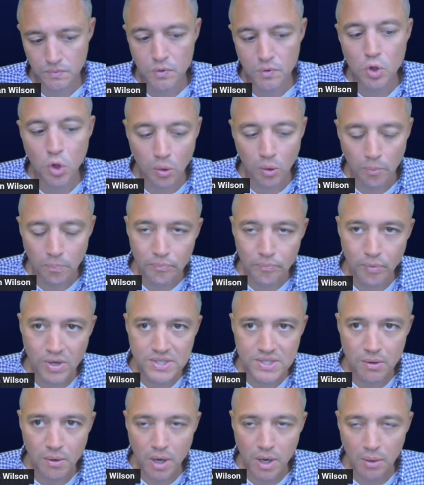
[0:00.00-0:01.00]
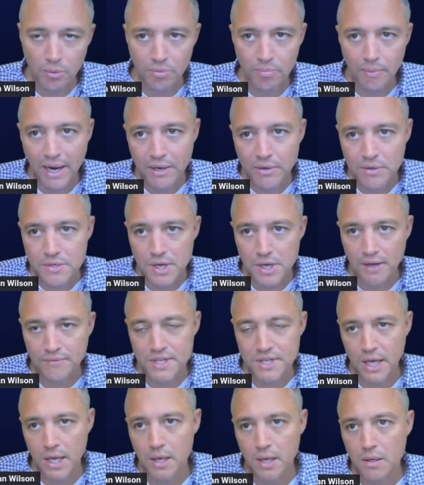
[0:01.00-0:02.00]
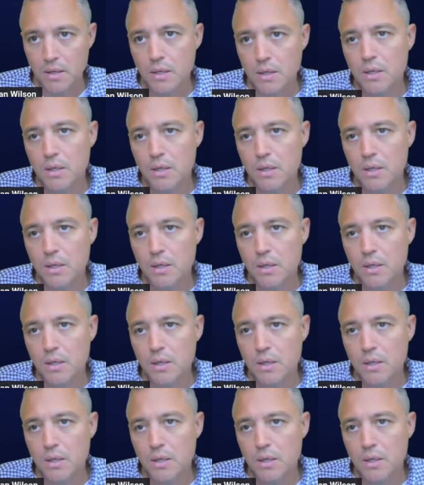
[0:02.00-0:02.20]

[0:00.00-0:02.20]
Cool. What's going on with Microsoft today?